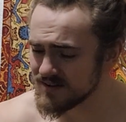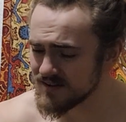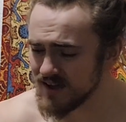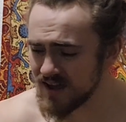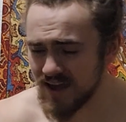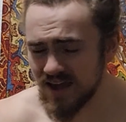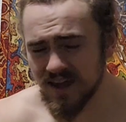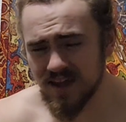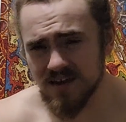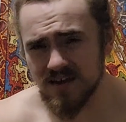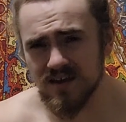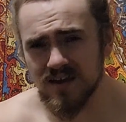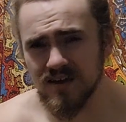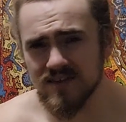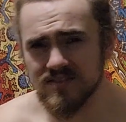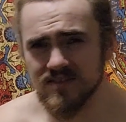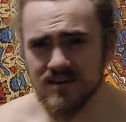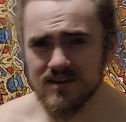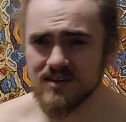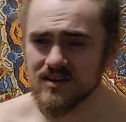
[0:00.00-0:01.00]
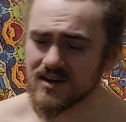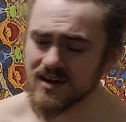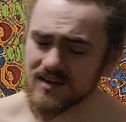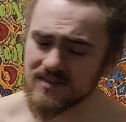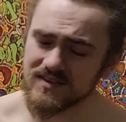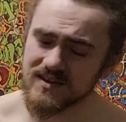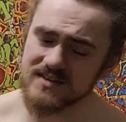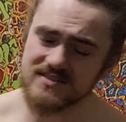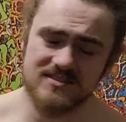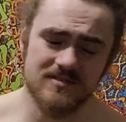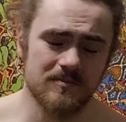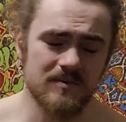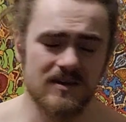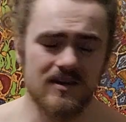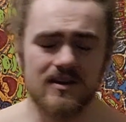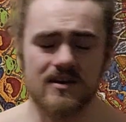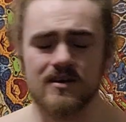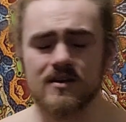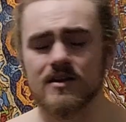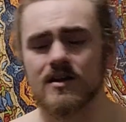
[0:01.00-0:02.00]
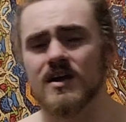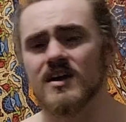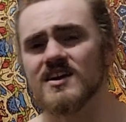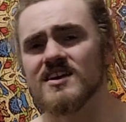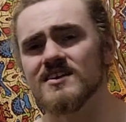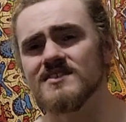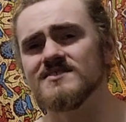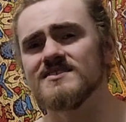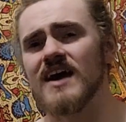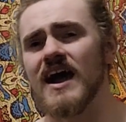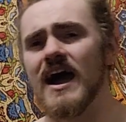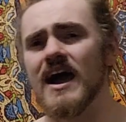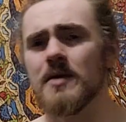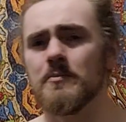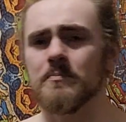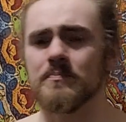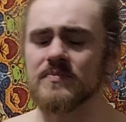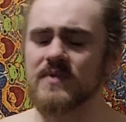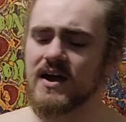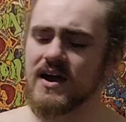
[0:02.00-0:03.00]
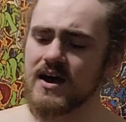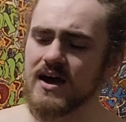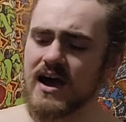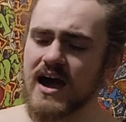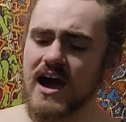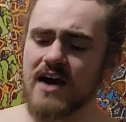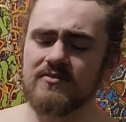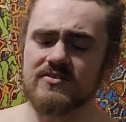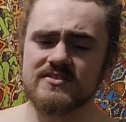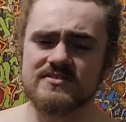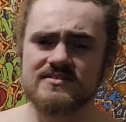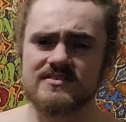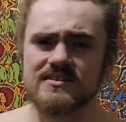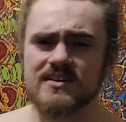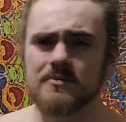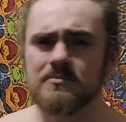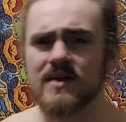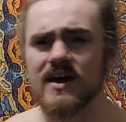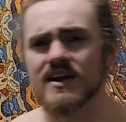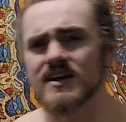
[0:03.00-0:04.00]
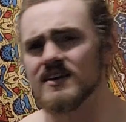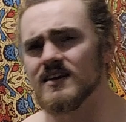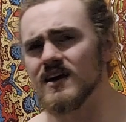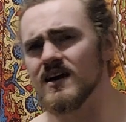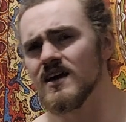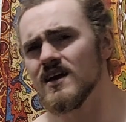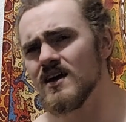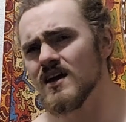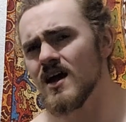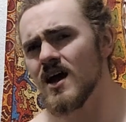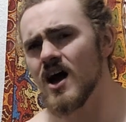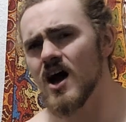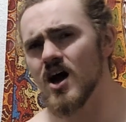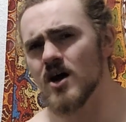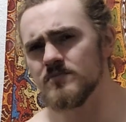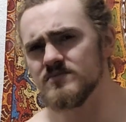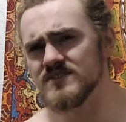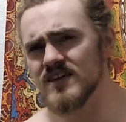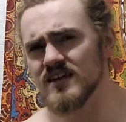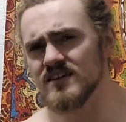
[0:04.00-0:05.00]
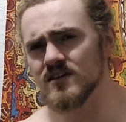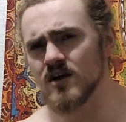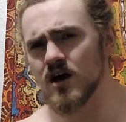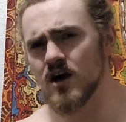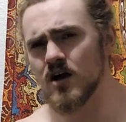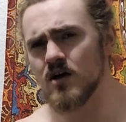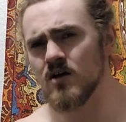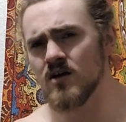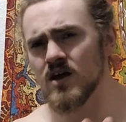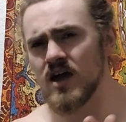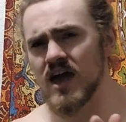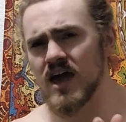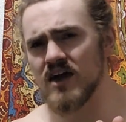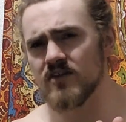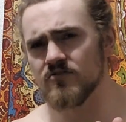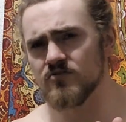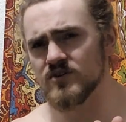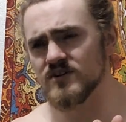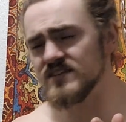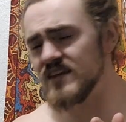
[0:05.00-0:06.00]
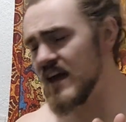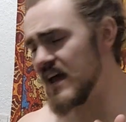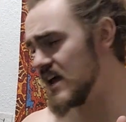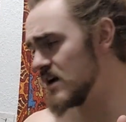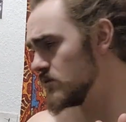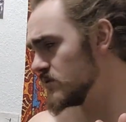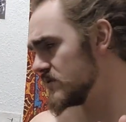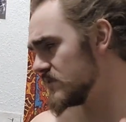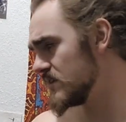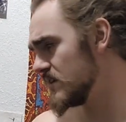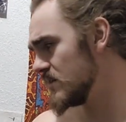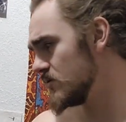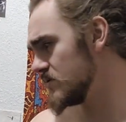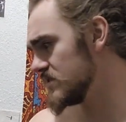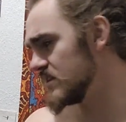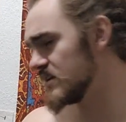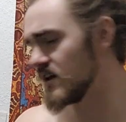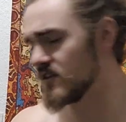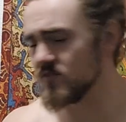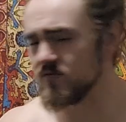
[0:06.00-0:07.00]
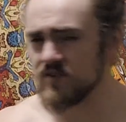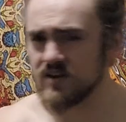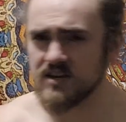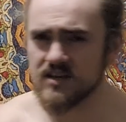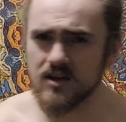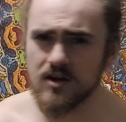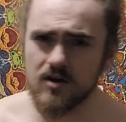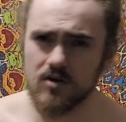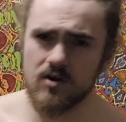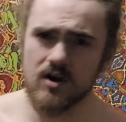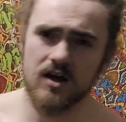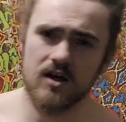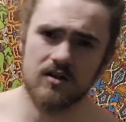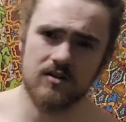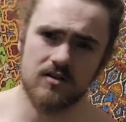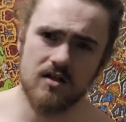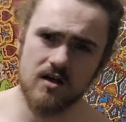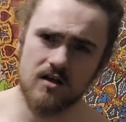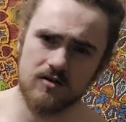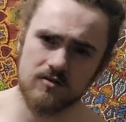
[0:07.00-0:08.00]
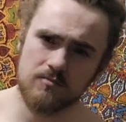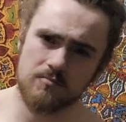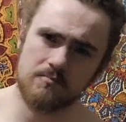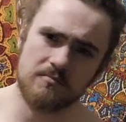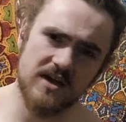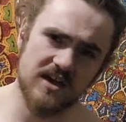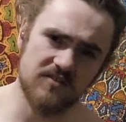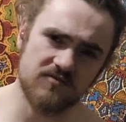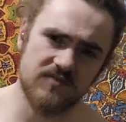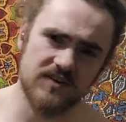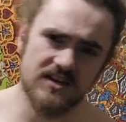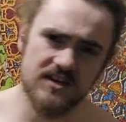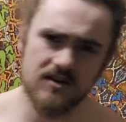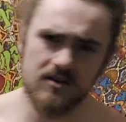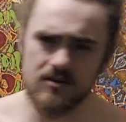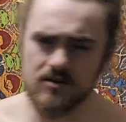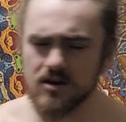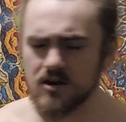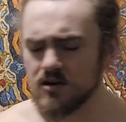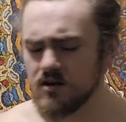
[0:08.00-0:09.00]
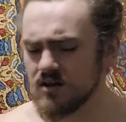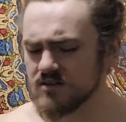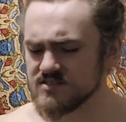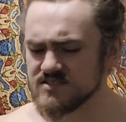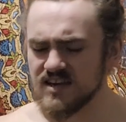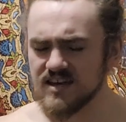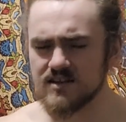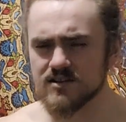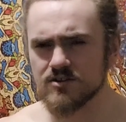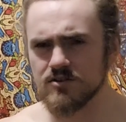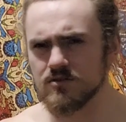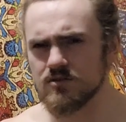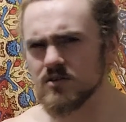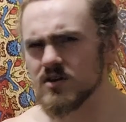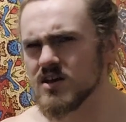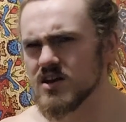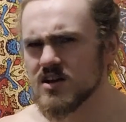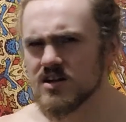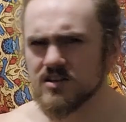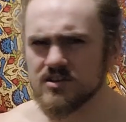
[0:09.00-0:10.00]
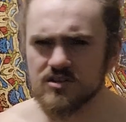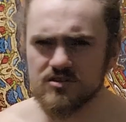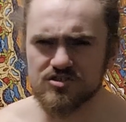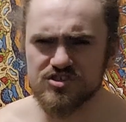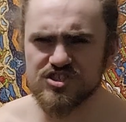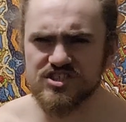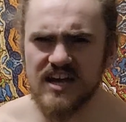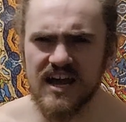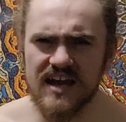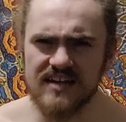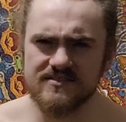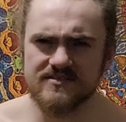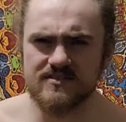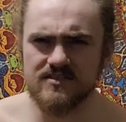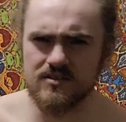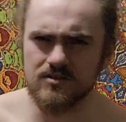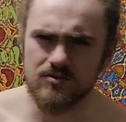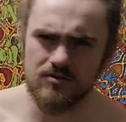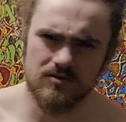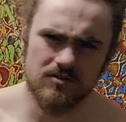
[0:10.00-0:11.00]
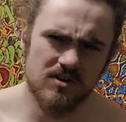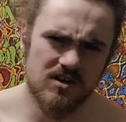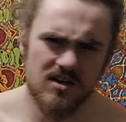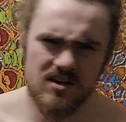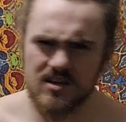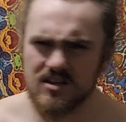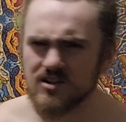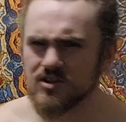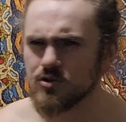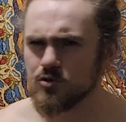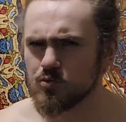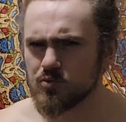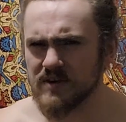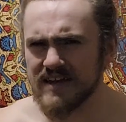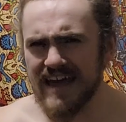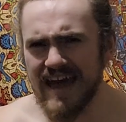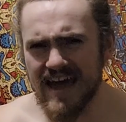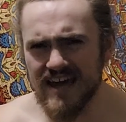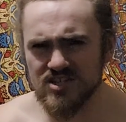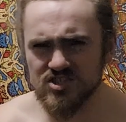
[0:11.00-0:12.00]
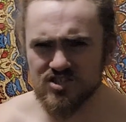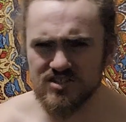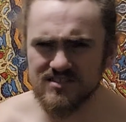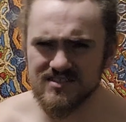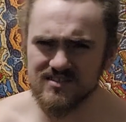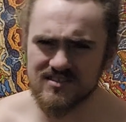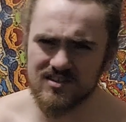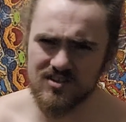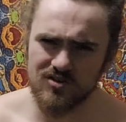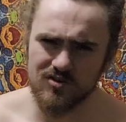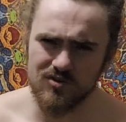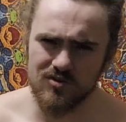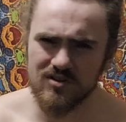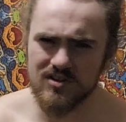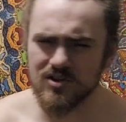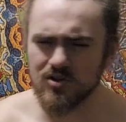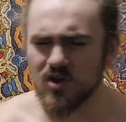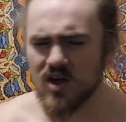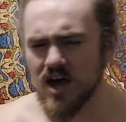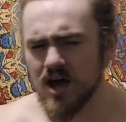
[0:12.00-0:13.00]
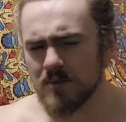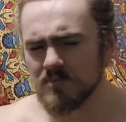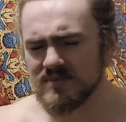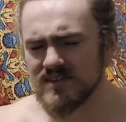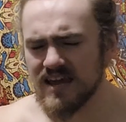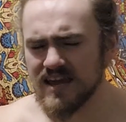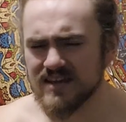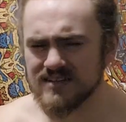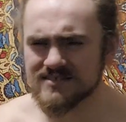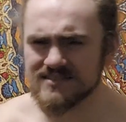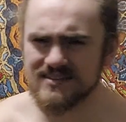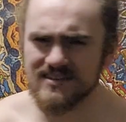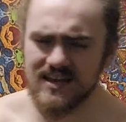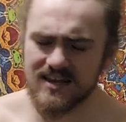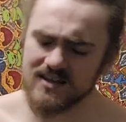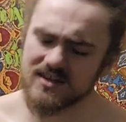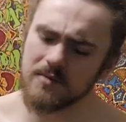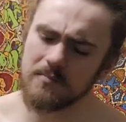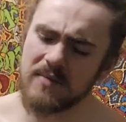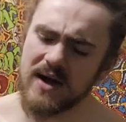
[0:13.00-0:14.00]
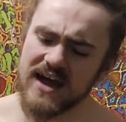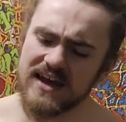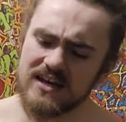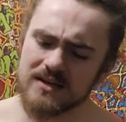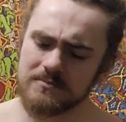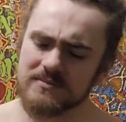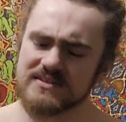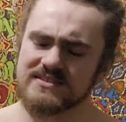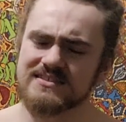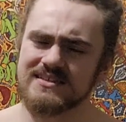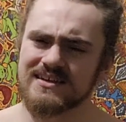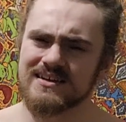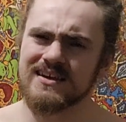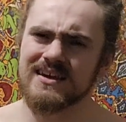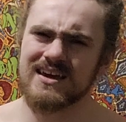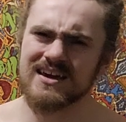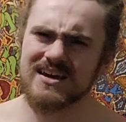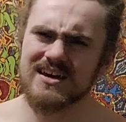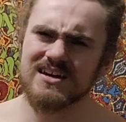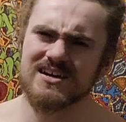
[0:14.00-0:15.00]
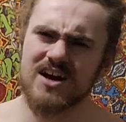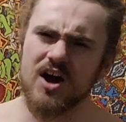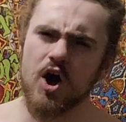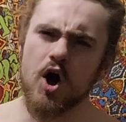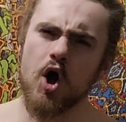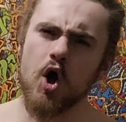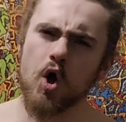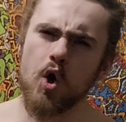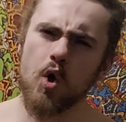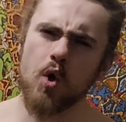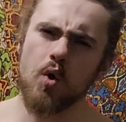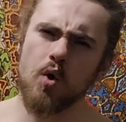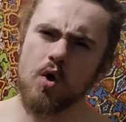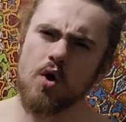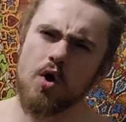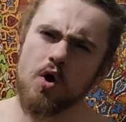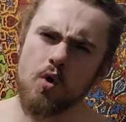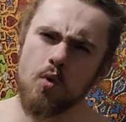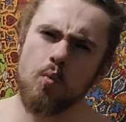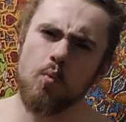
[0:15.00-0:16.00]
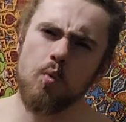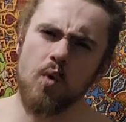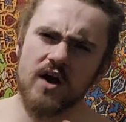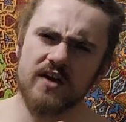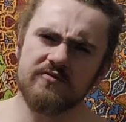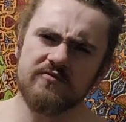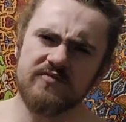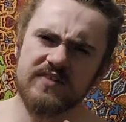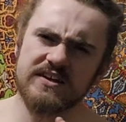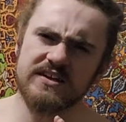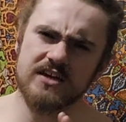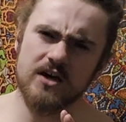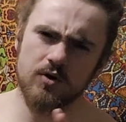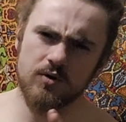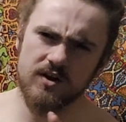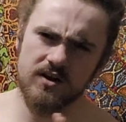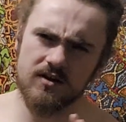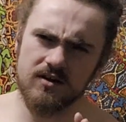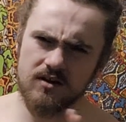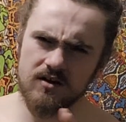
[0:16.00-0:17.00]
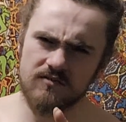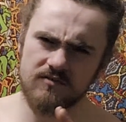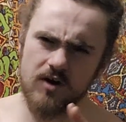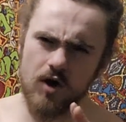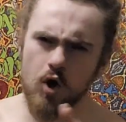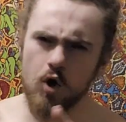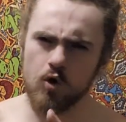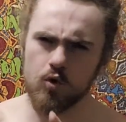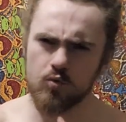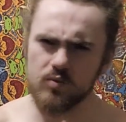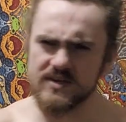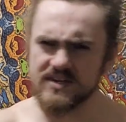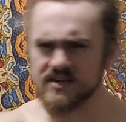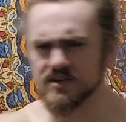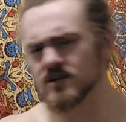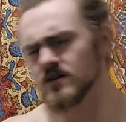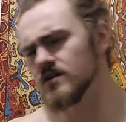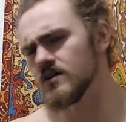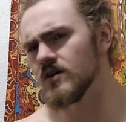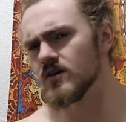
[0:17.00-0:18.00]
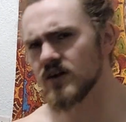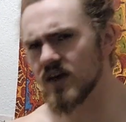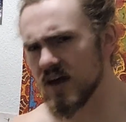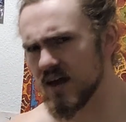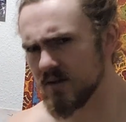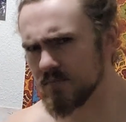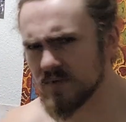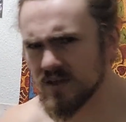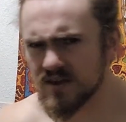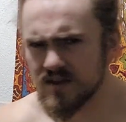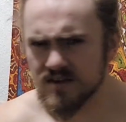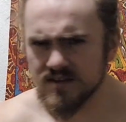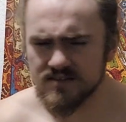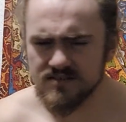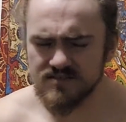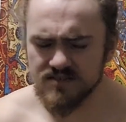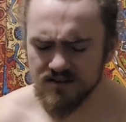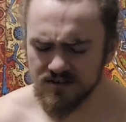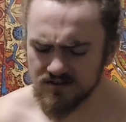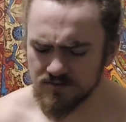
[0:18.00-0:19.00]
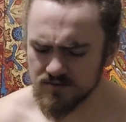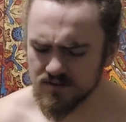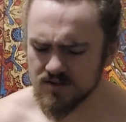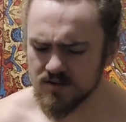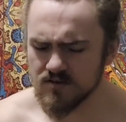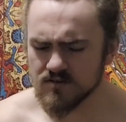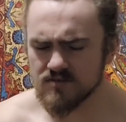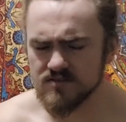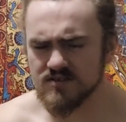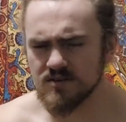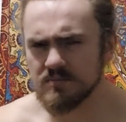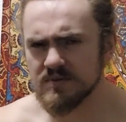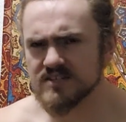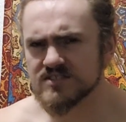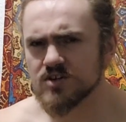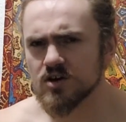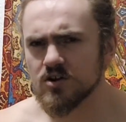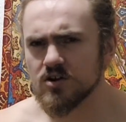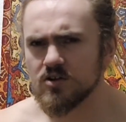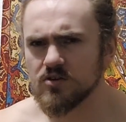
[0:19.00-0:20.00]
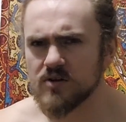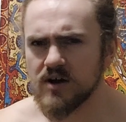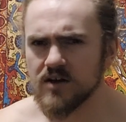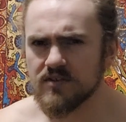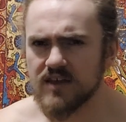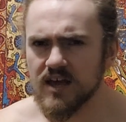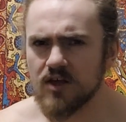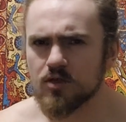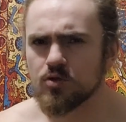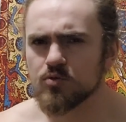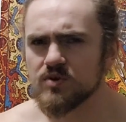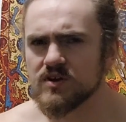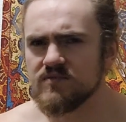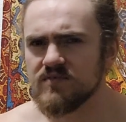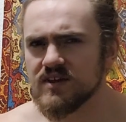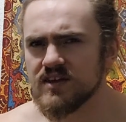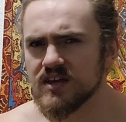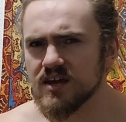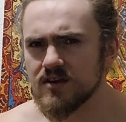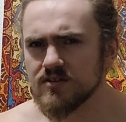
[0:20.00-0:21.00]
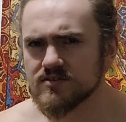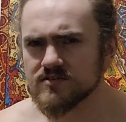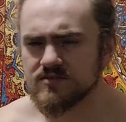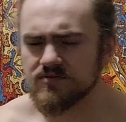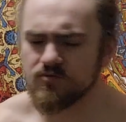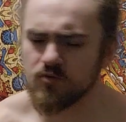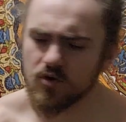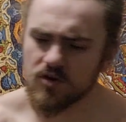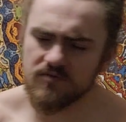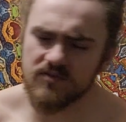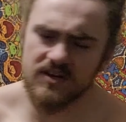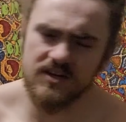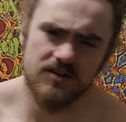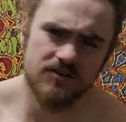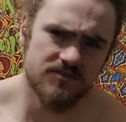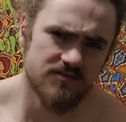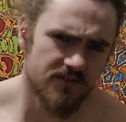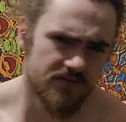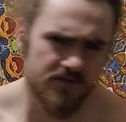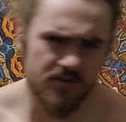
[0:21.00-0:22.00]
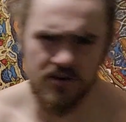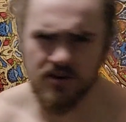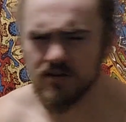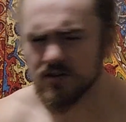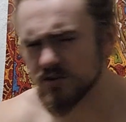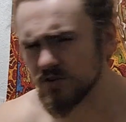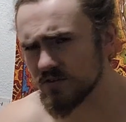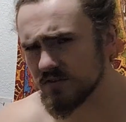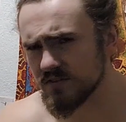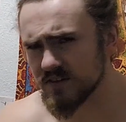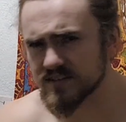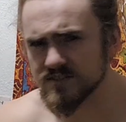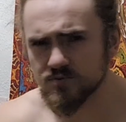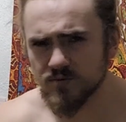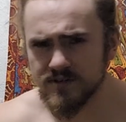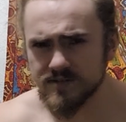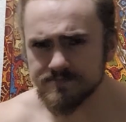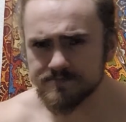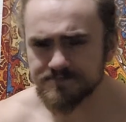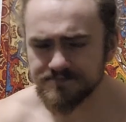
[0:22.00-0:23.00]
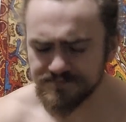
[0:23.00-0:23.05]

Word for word: hey, I think uh, I think it's gonna be a, a good time. Uh, obviously, I'm not gonna update y'all every day with a with another video. I'll I'll make video or I'll, I'll take little little shots, little little reactions, little little updates, and then combine them into a whole one video in a, of a whole week, okay? So, you know, there's going to be a total around like three videos, four videos if you're including this one.